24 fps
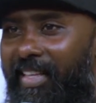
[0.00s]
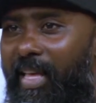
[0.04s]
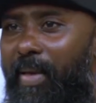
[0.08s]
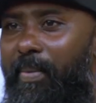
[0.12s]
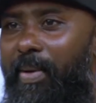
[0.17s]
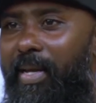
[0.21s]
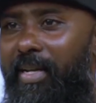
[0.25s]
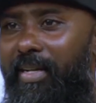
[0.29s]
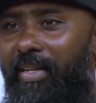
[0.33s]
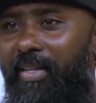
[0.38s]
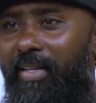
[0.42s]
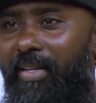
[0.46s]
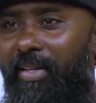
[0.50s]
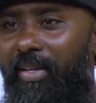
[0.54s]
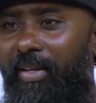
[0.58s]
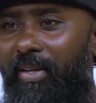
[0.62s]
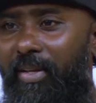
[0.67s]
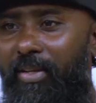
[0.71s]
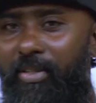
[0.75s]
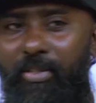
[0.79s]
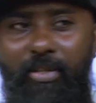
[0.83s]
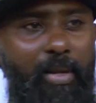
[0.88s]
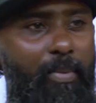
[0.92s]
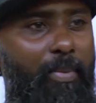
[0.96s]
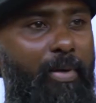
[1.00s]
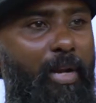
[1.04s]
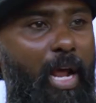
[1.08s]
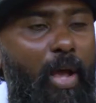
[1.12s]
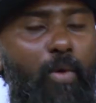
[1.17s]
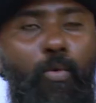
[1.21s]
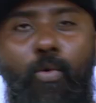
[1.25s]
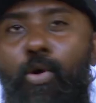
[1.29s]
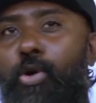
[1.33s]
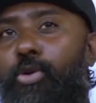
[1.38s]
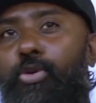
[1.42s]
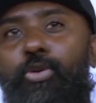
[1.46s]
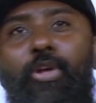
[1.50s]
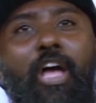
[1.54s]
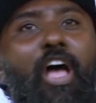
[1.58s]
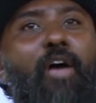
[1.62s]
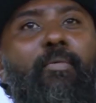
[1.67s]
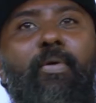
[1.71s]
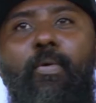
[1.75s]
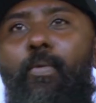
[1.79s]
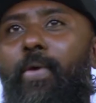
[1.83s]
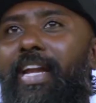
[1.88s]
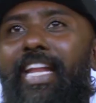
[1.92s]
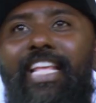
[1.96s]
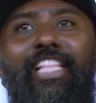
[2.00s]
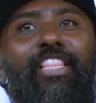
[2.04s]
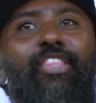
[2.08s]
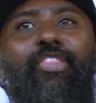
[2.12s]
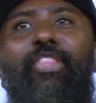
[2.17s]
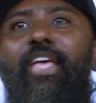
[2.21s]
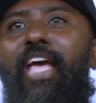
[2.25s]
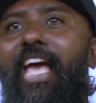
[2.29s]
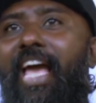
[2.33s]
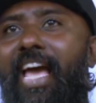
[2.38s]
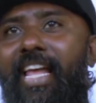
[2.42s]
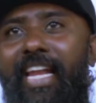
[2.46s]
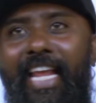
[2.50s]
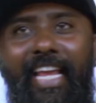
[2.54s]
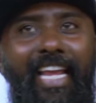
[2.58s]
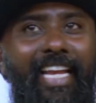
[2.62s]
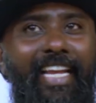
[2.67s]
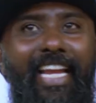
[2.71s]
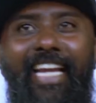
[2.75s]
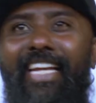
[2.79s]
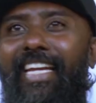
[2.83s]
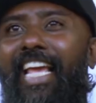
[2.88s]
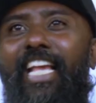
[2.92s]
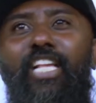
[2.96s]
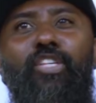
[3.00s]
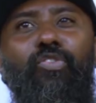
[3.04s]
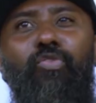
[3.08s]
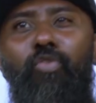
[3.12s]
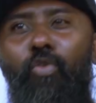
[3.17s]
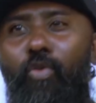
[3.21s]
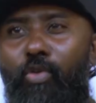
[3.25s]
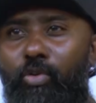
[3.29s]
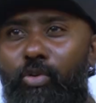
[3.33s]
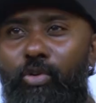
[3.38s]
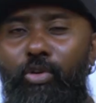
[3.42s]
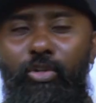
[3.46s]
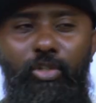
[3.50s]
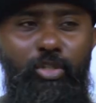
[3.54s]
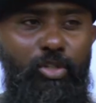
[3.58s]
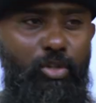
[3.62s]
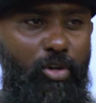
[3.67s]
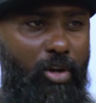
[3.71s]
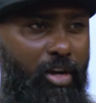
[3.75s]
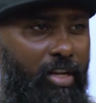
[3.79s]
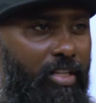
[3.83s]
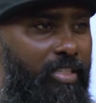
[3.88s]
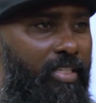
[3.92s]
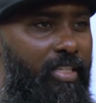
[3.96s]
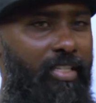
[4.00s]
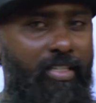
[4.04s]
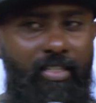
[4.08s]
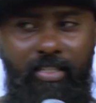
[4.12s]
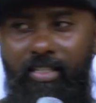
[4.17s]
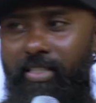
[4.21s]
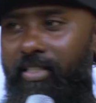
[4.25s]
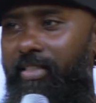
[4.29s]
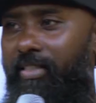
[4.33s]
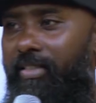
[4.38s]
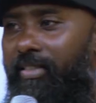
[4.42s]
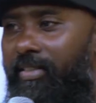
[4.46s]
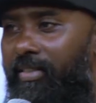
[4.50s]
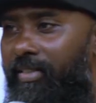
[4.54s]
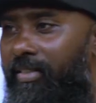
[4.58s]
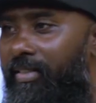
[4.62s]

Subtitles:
Amen. So like, I want to have my wedding there. I can get nice photos. Nonsense.